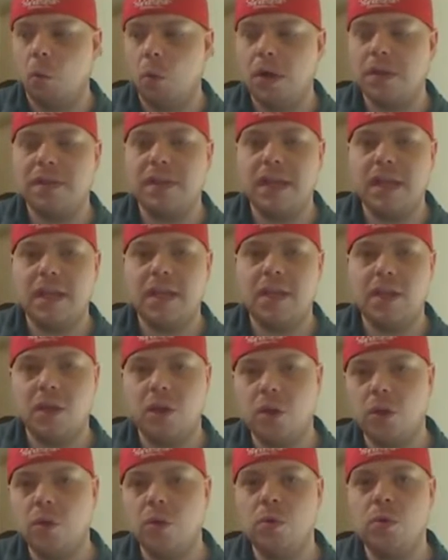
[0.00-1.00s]
what they can
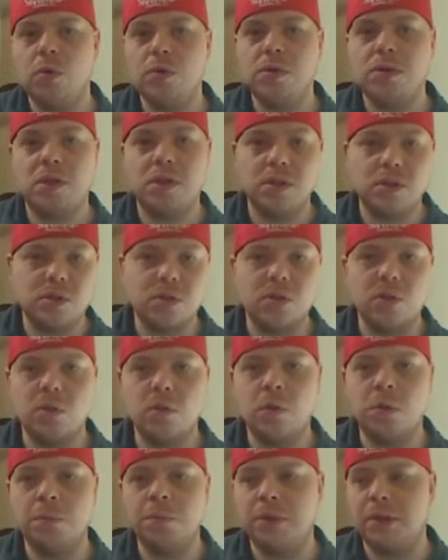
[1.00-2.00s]
use,
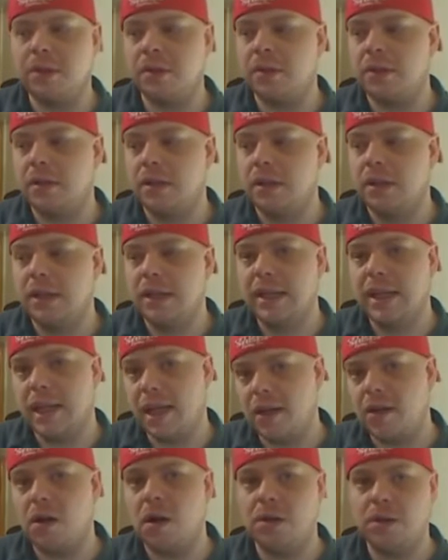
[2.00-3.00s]
consume, and
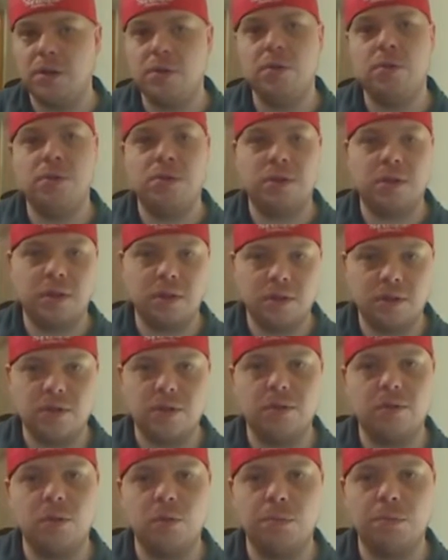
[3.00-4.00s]
cannot use and
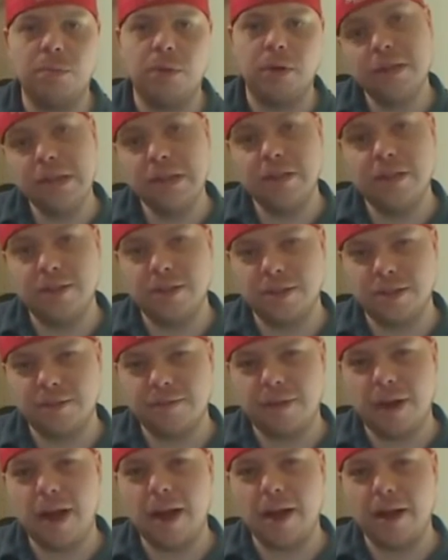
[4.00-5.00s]
consume to
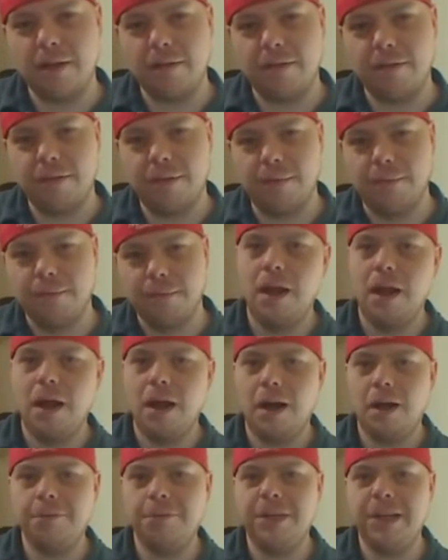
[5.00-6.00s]
survive?
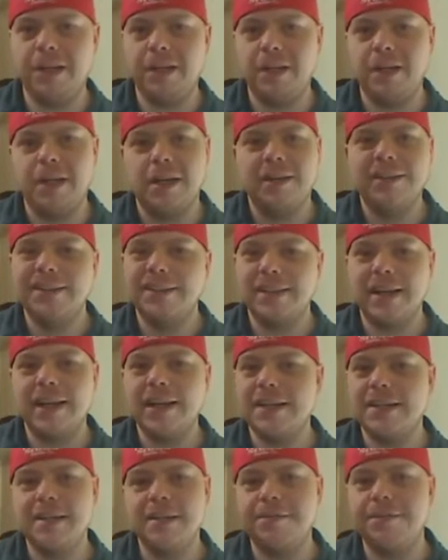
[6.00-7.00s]
I mean,
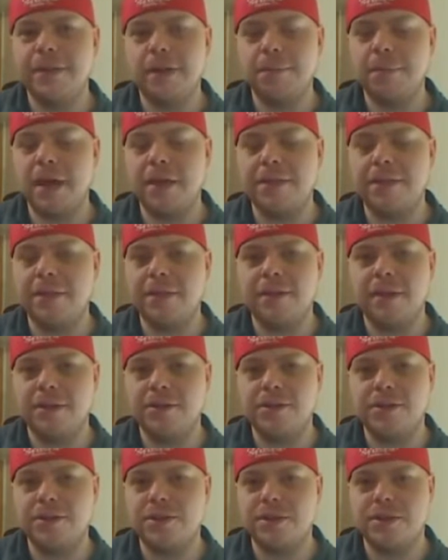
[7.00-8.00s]
scientific method
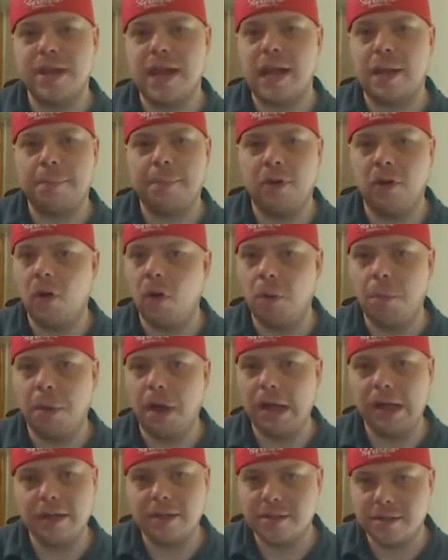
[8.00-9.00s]
doesn't just happen all
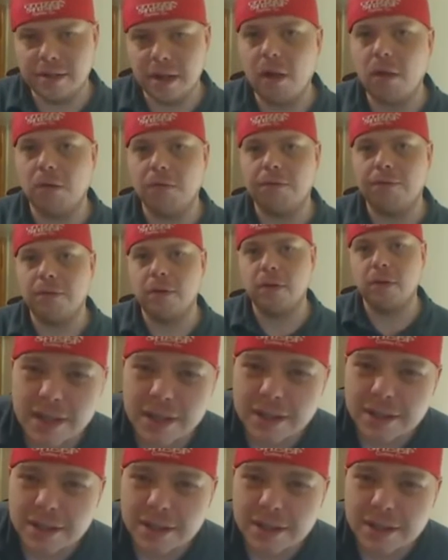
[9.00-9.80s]
by itself.